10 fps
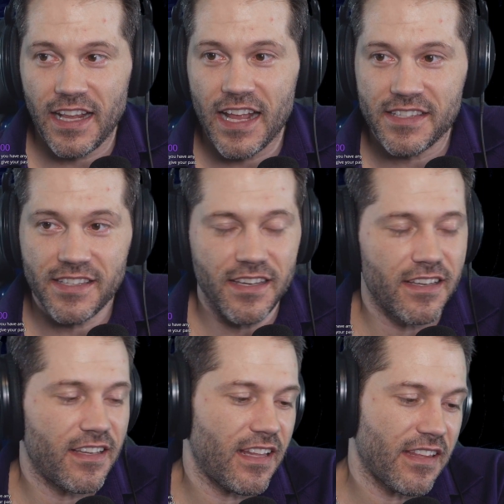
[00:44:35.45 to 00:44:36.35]
that's
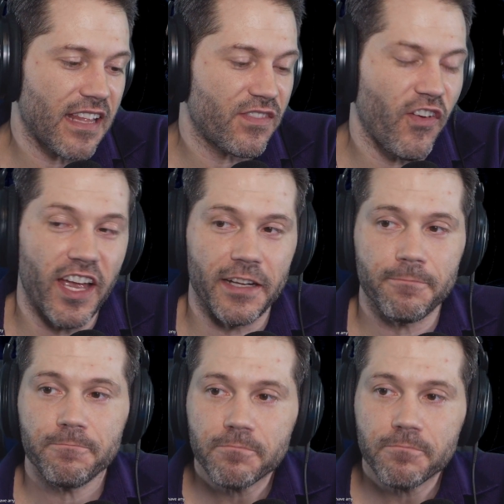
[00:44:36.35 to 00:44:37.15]
fine.